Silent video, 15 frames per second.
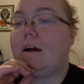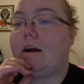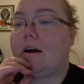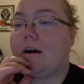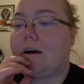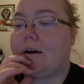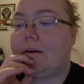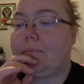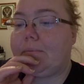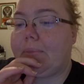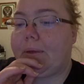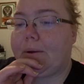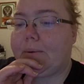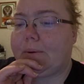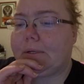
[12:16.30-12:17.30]
Um,
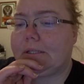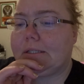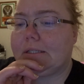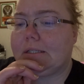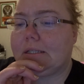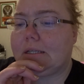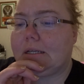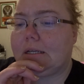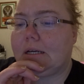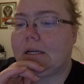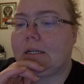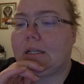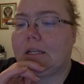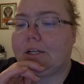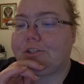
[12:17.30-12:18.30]
there was
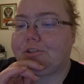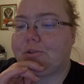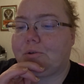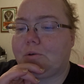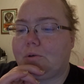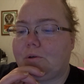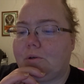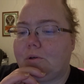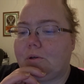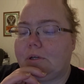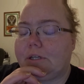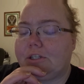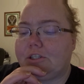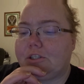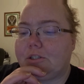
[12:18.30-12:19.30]
an electrical
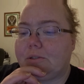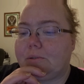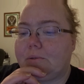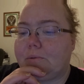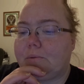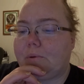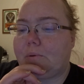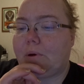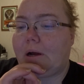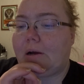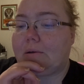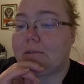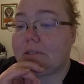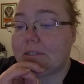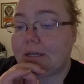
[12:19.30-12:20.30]
issue
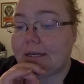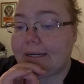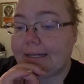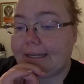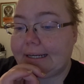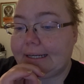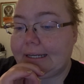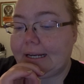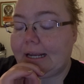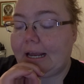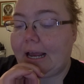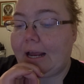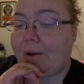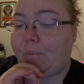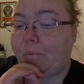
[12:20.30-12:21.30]
outside
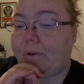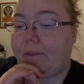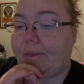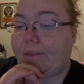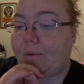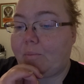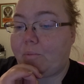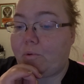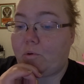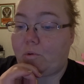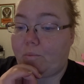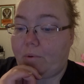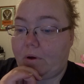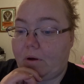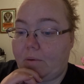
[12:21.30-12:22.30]
and with the
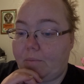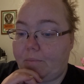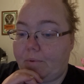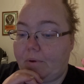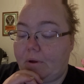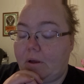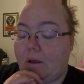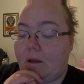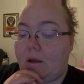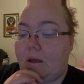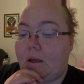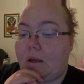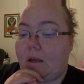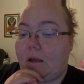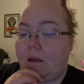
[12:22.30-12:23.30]
pool pump,
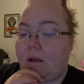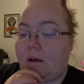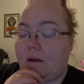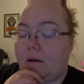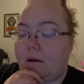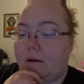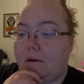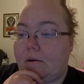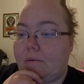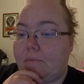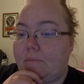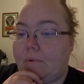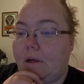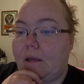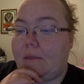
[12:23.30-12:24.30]

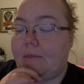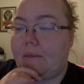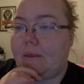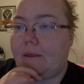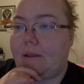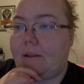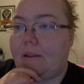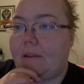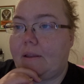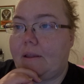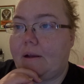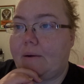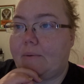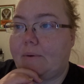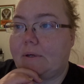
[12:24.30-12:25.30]
um, and then
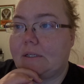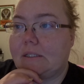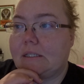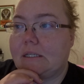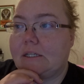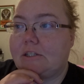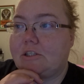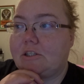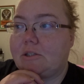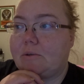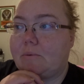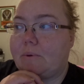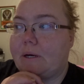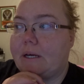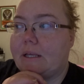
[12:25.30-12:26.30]
there was an
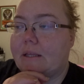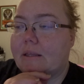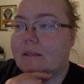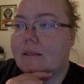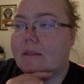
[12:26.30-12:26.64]
issue with,